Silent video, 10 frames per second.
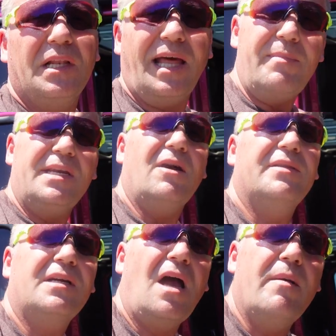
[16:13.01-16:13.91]
Let me
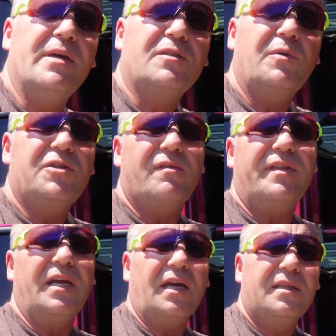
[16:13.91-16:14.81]
know in the comments what you
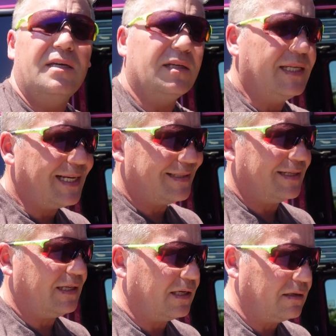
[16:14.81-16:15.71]
think. The link
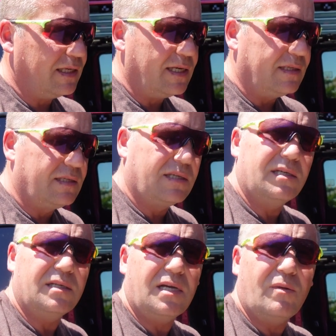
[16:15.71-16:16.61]
to
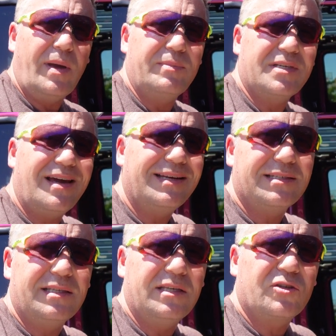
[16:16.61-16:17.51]
Clearlidz uh, website
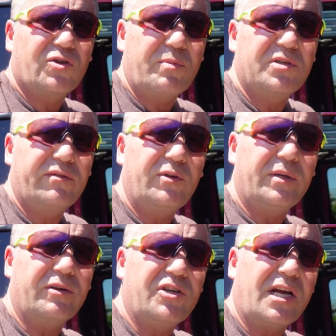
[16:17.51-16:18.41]
is in the description if you
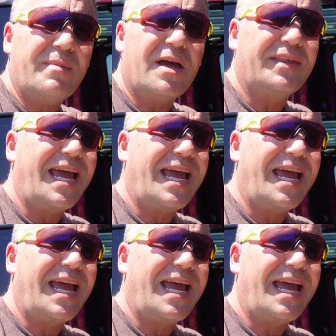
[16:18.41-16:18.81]
need to go check them out.